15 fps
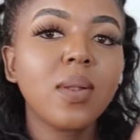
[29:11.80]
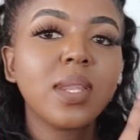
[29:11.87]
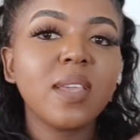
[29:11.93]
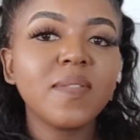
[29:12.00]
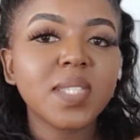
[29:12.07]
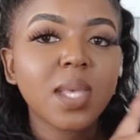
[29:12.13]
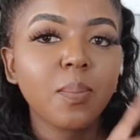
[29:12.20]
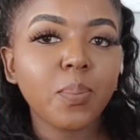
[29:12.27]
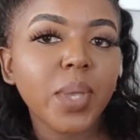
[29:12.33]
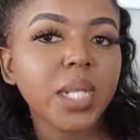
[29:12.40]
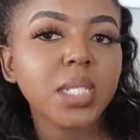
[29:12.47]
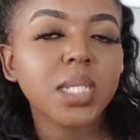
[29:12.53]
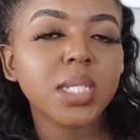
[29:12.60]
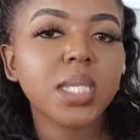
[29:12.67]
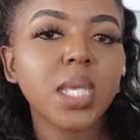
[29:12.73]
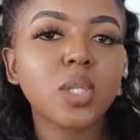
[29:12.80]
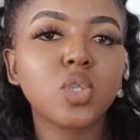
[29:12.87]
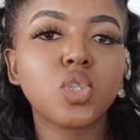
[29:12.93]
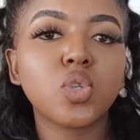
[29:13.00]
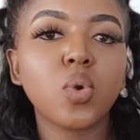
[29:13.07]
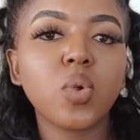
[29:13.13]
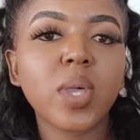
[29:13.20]
i'll leave some pictures here
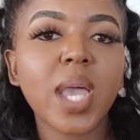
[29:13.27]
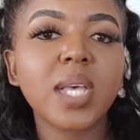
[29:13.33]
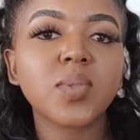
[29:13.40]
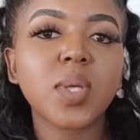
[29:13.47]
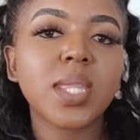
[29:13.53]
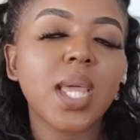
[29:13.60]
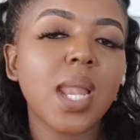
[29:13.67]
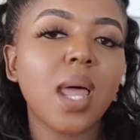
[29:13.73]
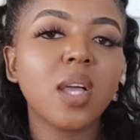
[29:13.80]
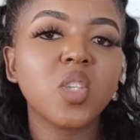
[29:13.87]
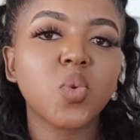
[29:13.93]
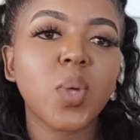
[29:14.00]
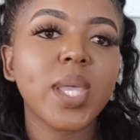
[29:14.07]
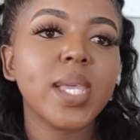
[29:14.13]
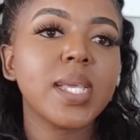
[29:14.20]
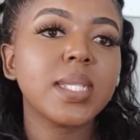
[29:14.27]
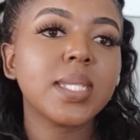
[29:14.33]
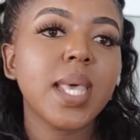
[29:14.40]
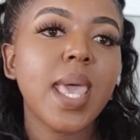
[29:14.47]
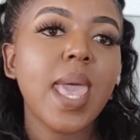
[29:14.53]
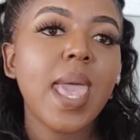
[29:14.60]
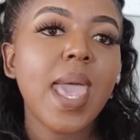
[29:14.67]
to show you guys what that loungewear is